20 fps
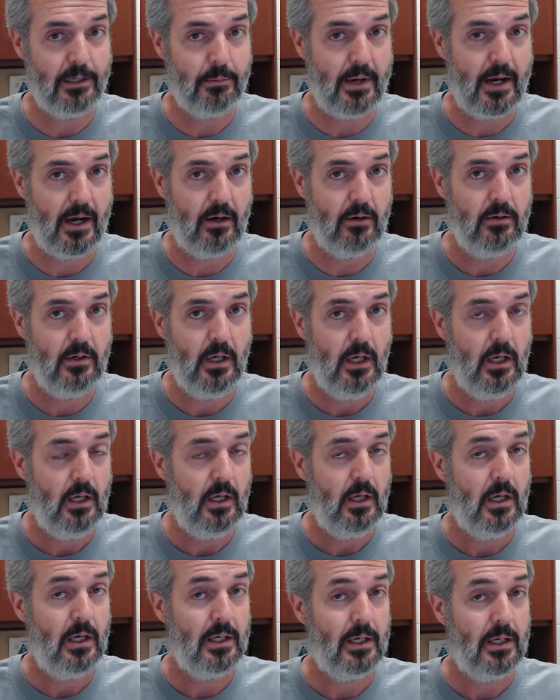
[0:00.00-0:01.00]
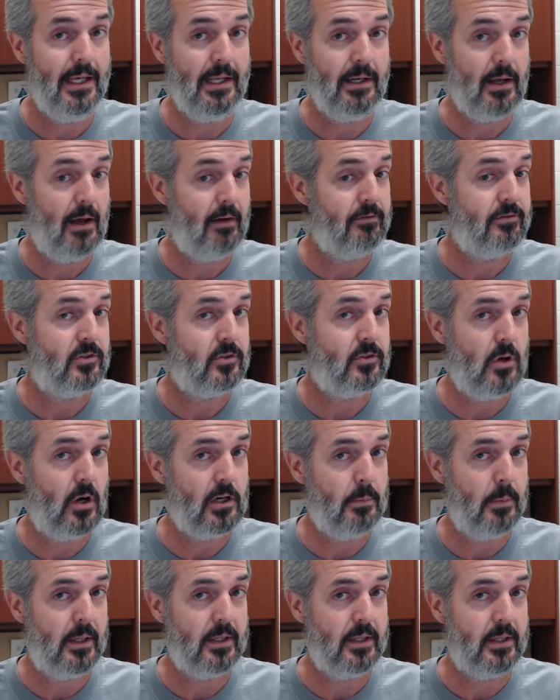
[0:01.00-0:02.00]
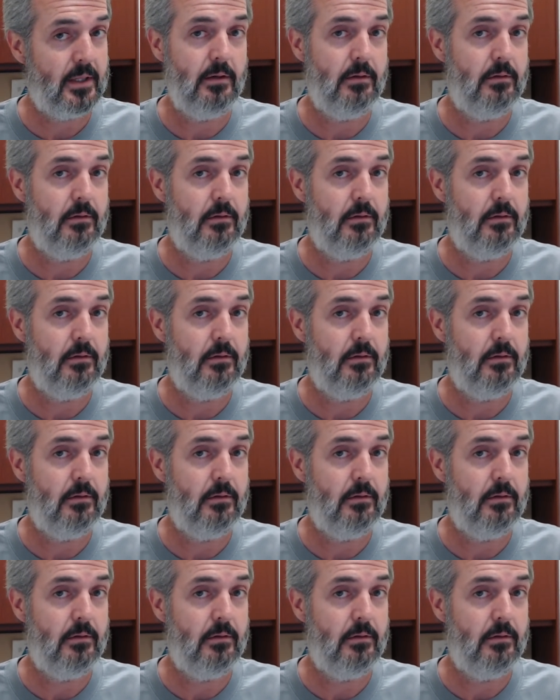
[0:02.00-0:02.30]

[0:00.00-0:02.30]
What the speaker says: about? Again, I've talked about that.